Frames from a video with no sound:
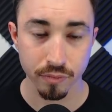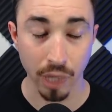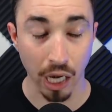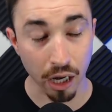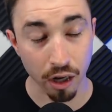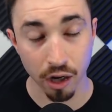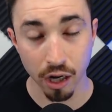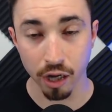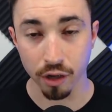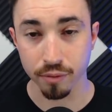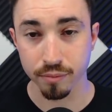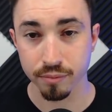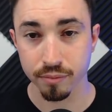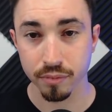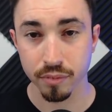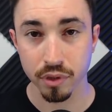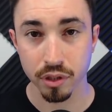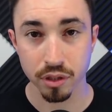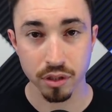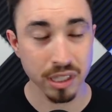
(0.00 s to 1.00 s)
I don't know.
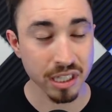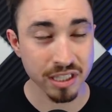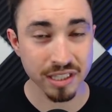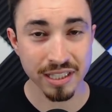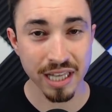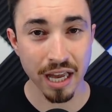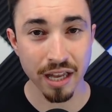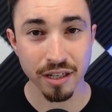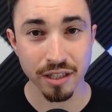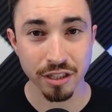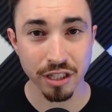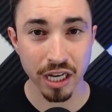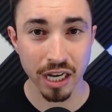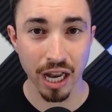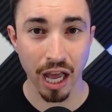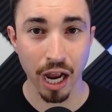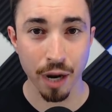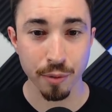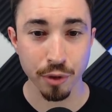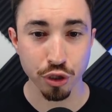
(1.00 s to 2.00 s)
This sent Jaden
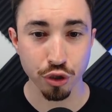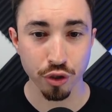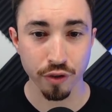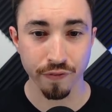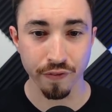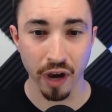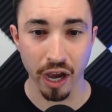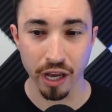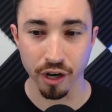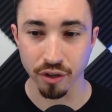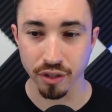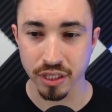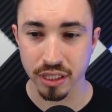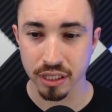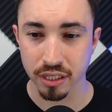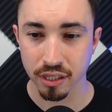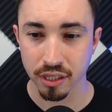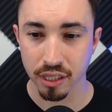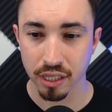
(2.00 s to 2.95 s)
Ironman to the finals.